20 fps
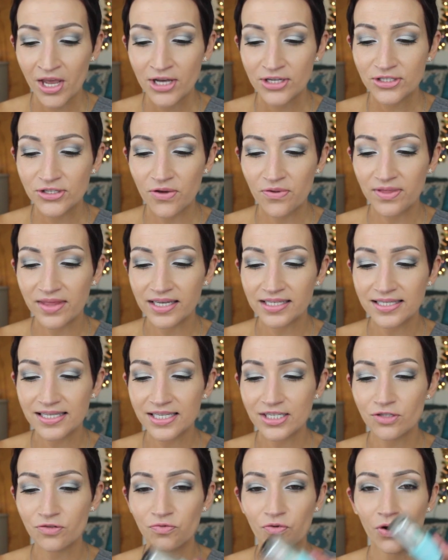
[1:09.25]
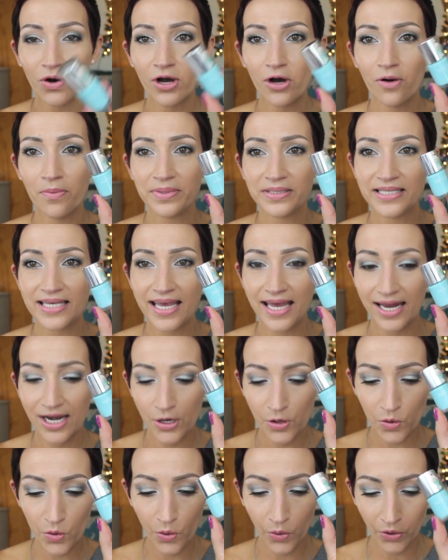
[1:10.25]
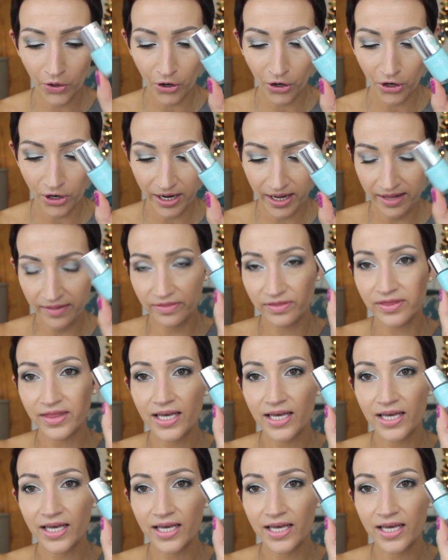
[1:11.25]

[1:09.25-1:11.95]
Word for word: So this is Royal Botanical Garden.